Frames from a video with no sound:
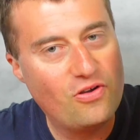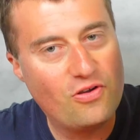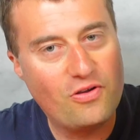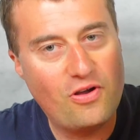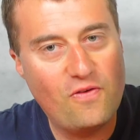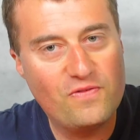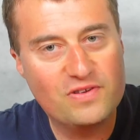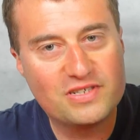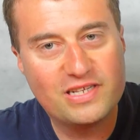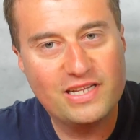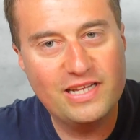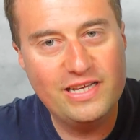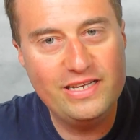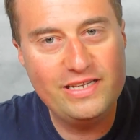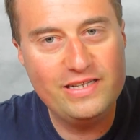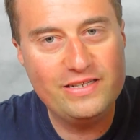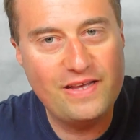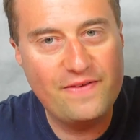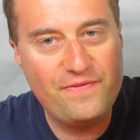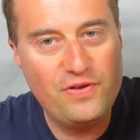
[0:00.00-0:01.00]

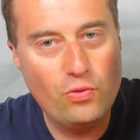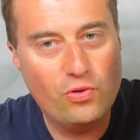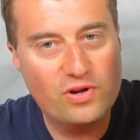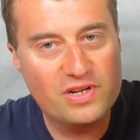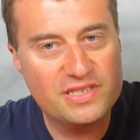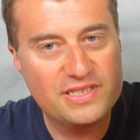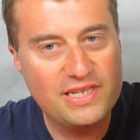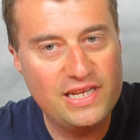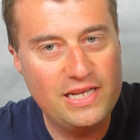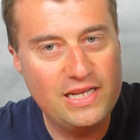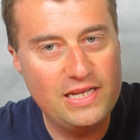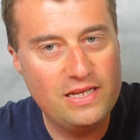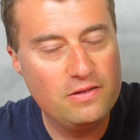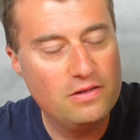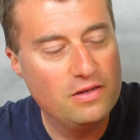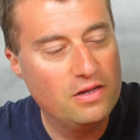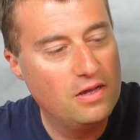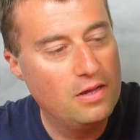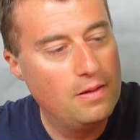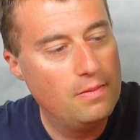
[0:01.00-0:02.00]
Obviously if you want to see
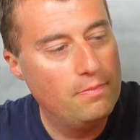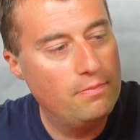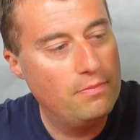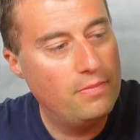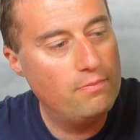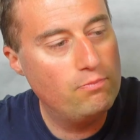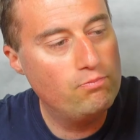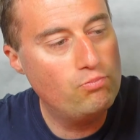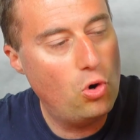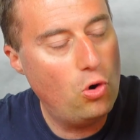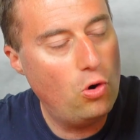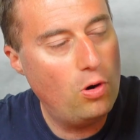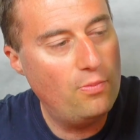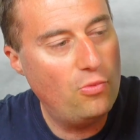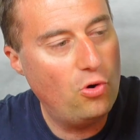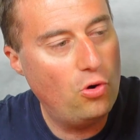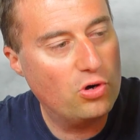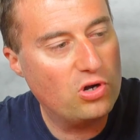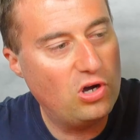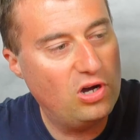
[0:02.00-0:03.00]
more and
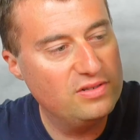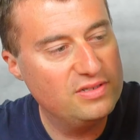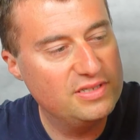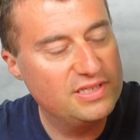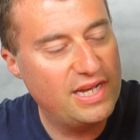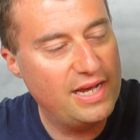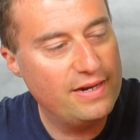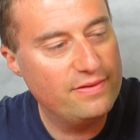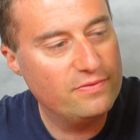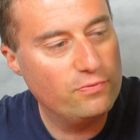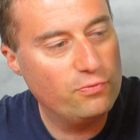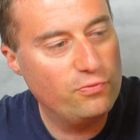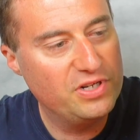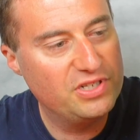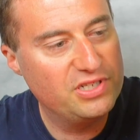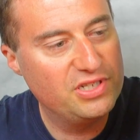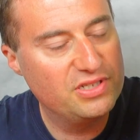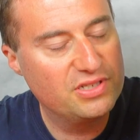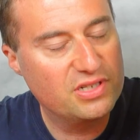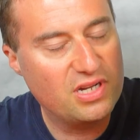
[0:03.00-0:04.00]
more content
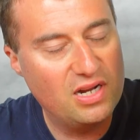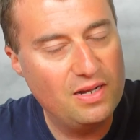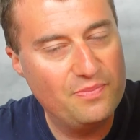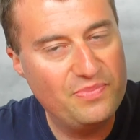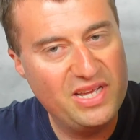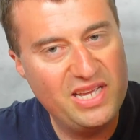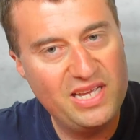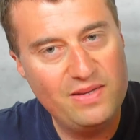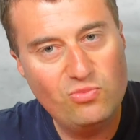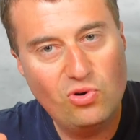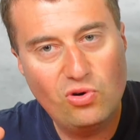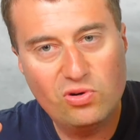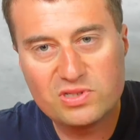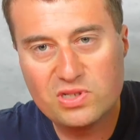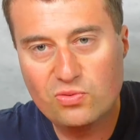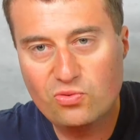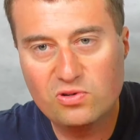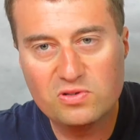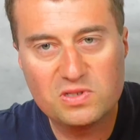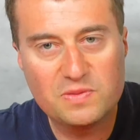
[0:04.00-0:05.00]
which is going to be more
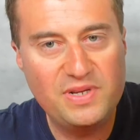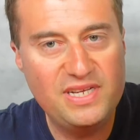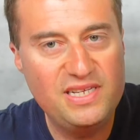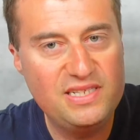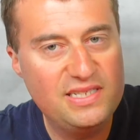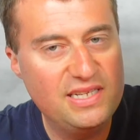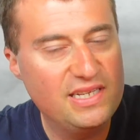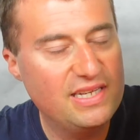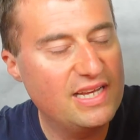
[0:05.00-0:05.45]
towards PC